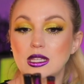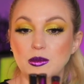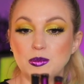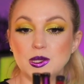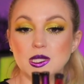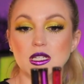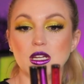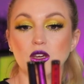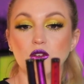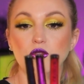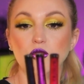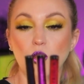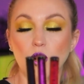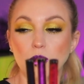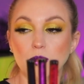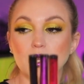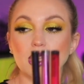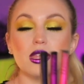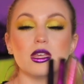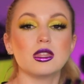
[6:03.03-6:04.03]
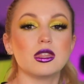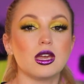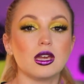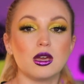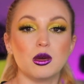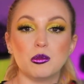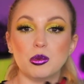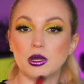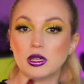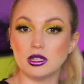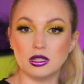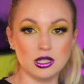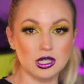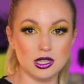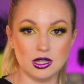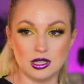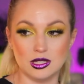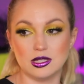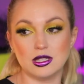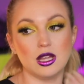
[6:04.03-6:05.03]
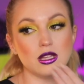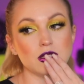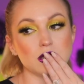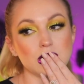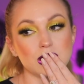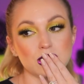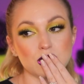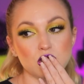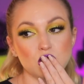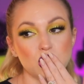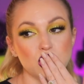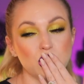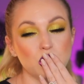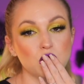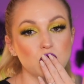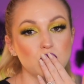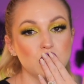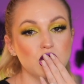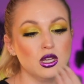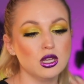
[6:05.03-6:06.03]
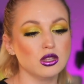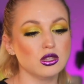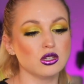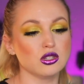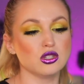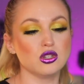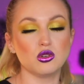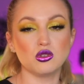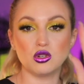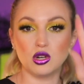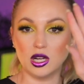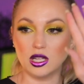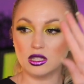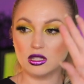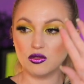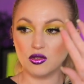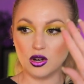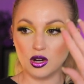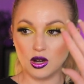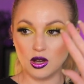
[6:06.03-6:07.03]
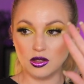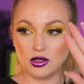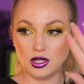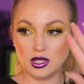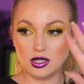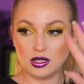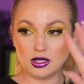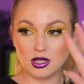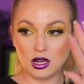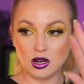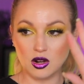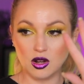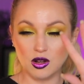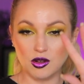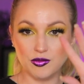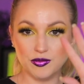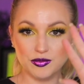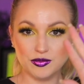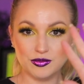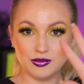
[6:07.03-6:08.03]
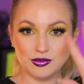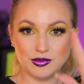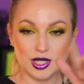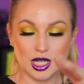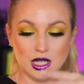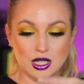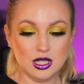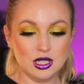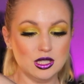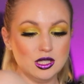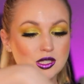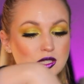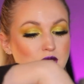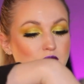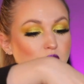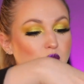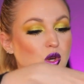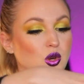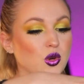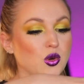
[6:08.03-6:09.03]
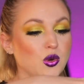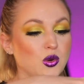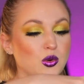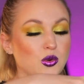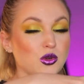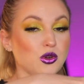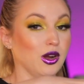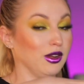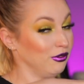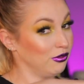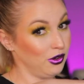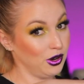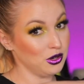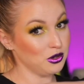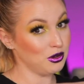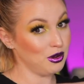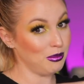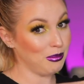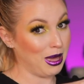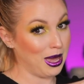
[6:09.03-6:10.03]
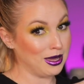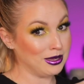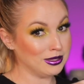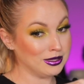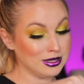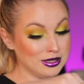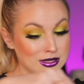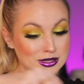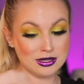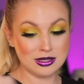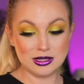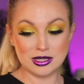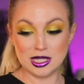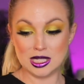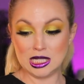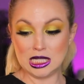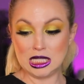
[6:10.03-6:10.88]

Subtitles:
lipstick formula that completely sets. There's no transfer on these at all. So great for under a mask.